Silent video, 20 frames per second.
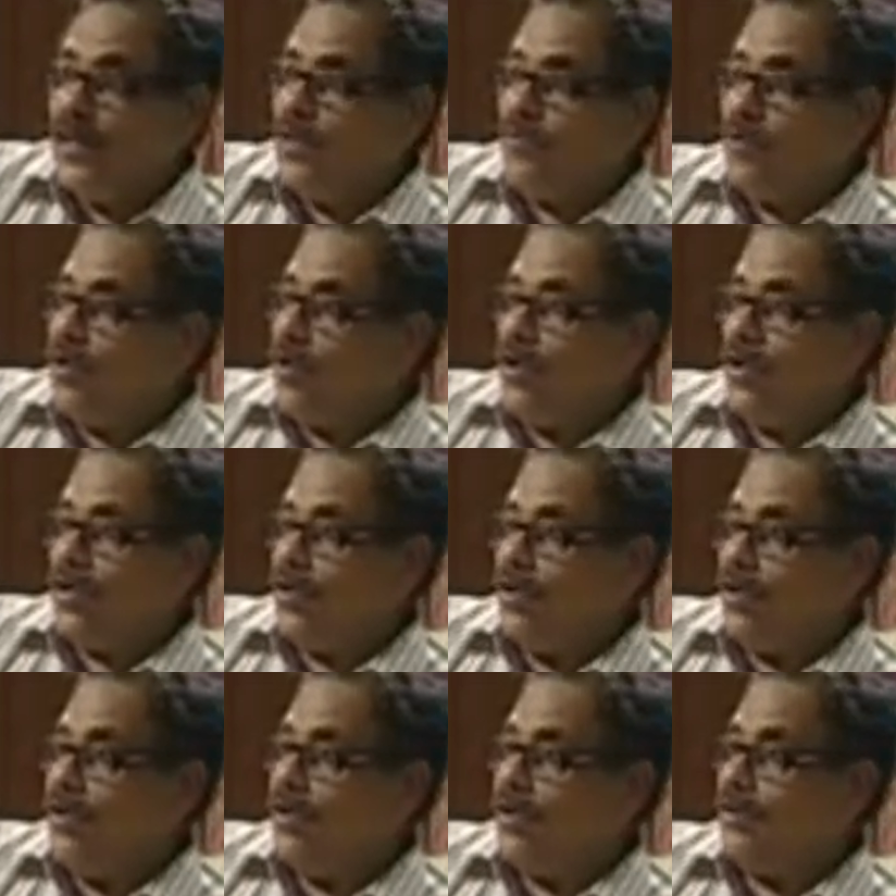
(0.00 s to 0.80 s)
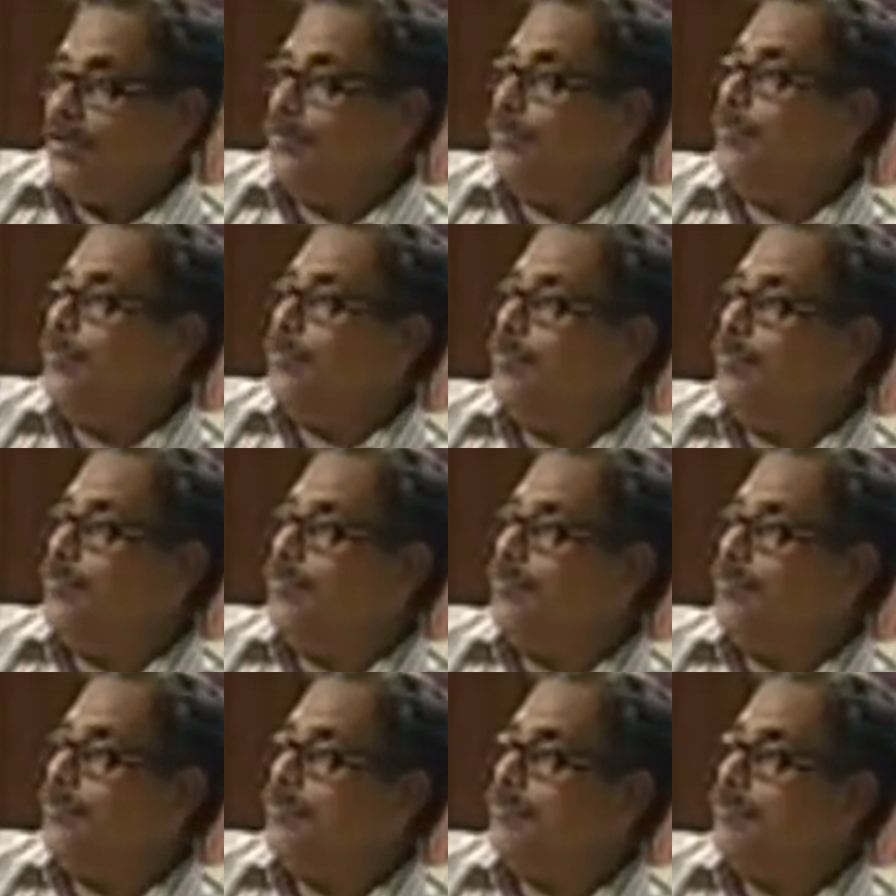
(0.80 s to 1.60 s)
their war, or
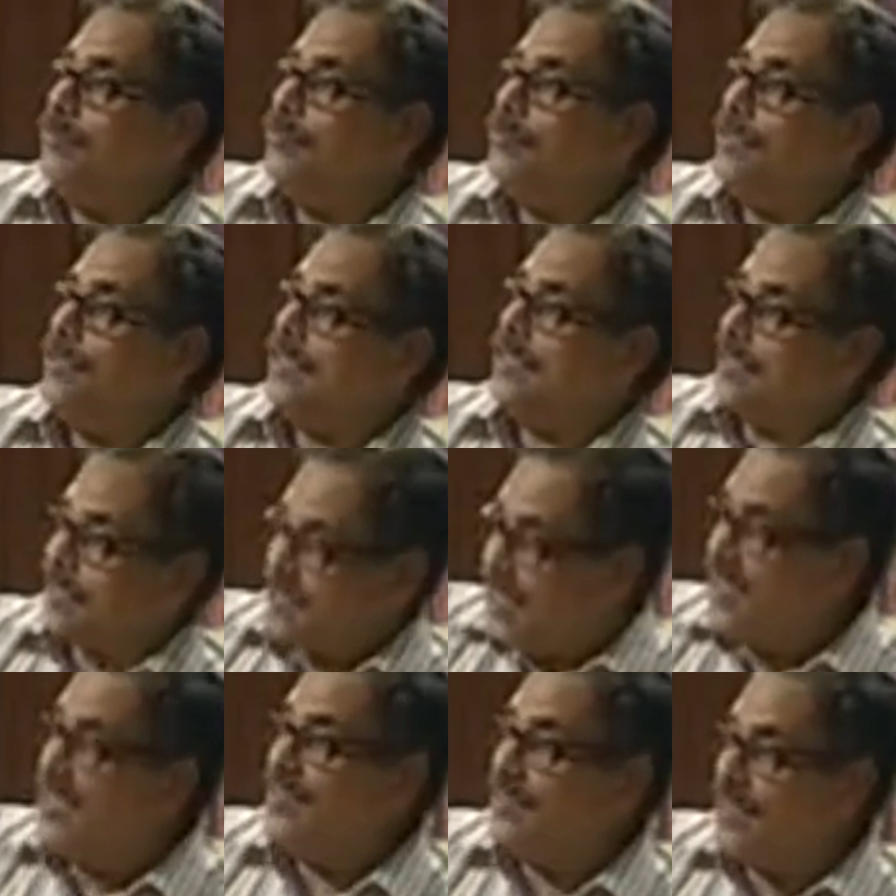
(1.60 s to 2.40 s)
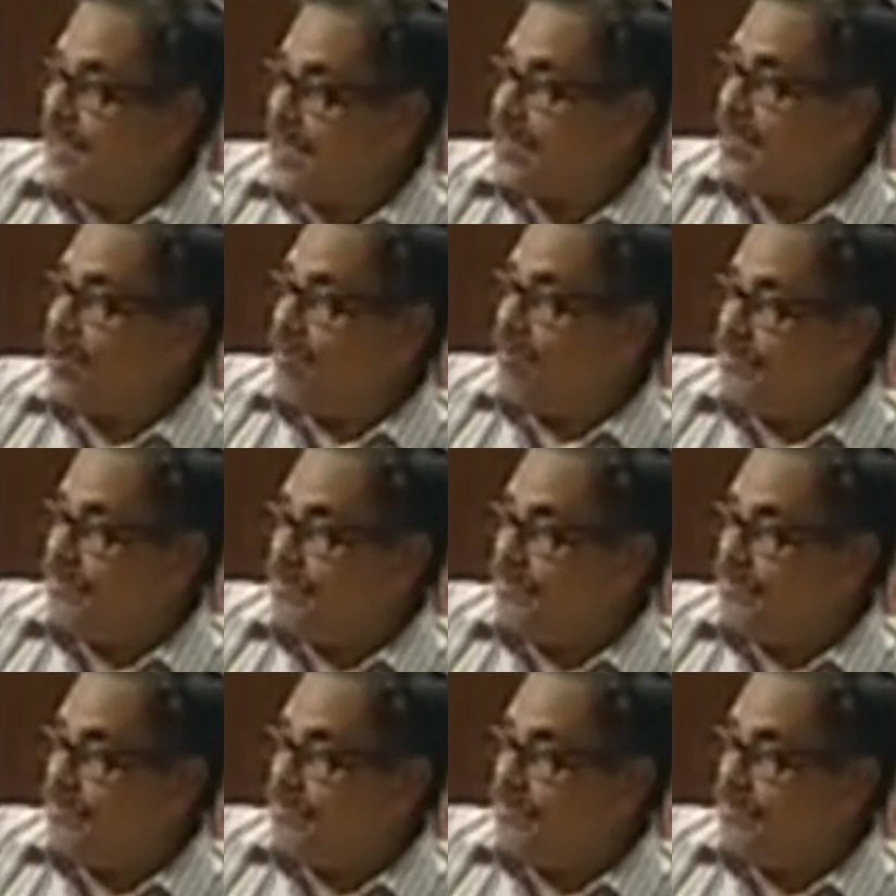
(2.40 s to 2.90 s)
to sustain that